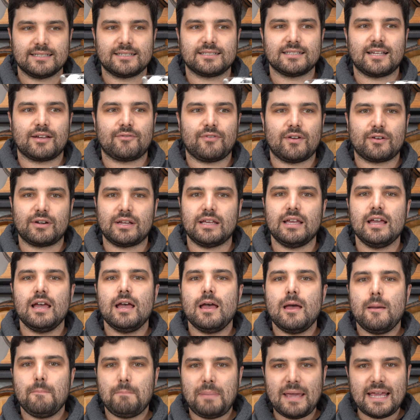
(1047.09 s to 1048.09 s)
It's like very
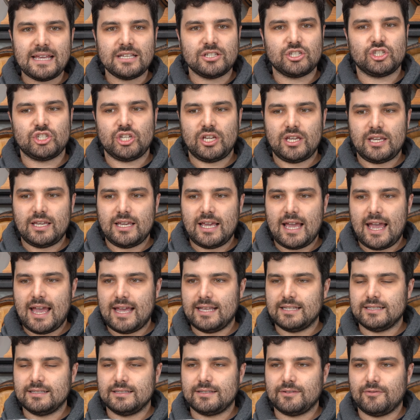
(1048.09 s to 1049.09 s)
peachy
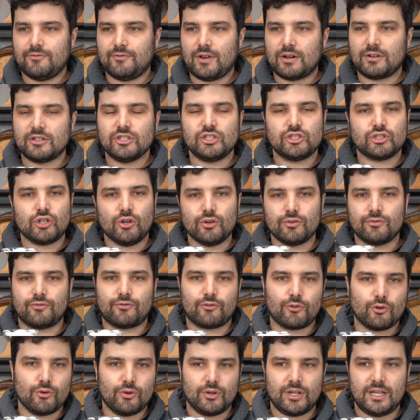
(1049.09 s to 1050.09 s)
and very stone
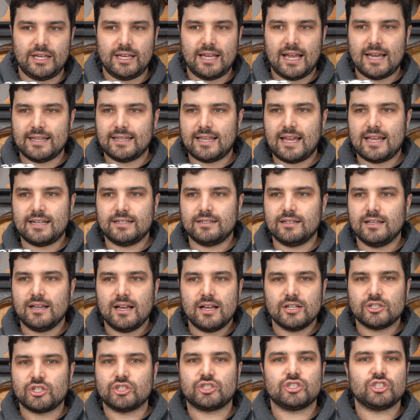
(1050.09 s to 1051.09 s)
fruity, and then
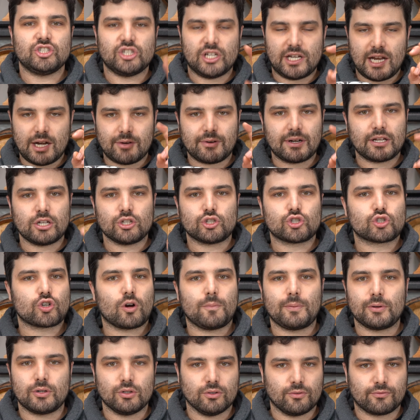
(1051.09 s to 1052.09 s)
just generic
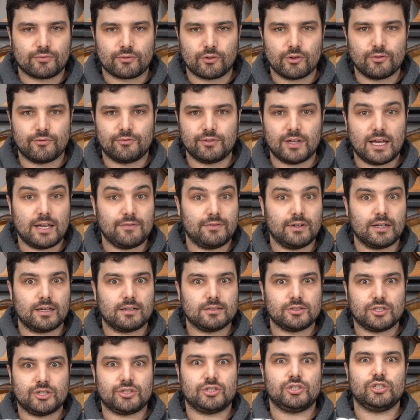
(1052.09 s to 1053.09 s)
tropical fruit flavor
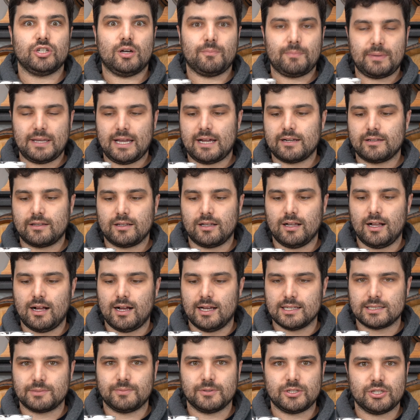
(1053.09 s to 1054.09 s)
just jumping out of the
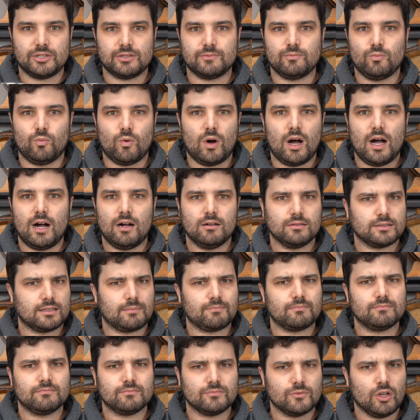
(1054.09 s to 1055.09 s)
glass, which is wild.
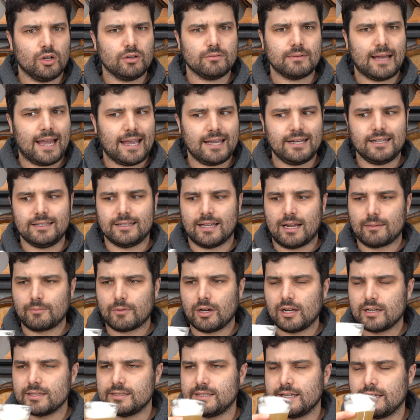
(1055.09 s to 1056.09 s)
I'm not hating that, I'm
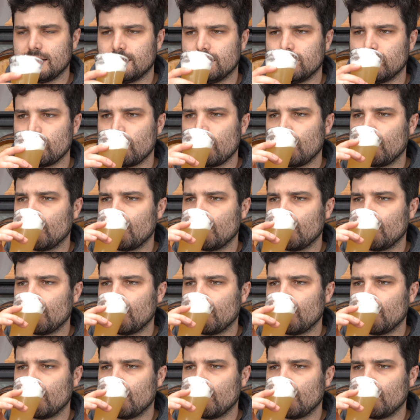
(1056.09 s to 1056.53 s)
kind of digging it.